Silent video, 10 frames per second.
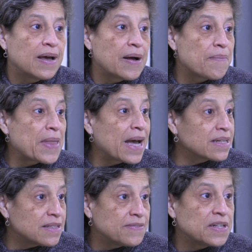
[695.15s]
um,
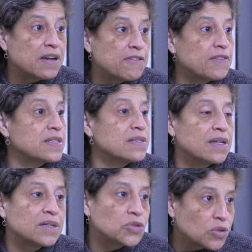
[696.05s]
active enough as
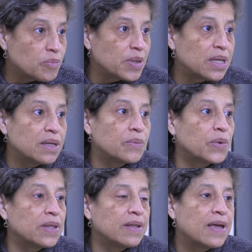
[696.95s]
they should be,
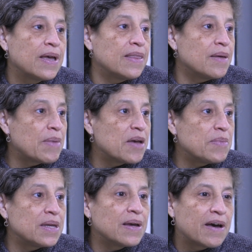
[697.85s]
when they
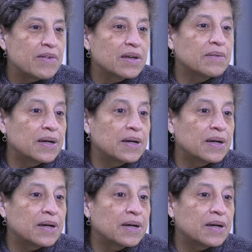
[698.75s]
might be having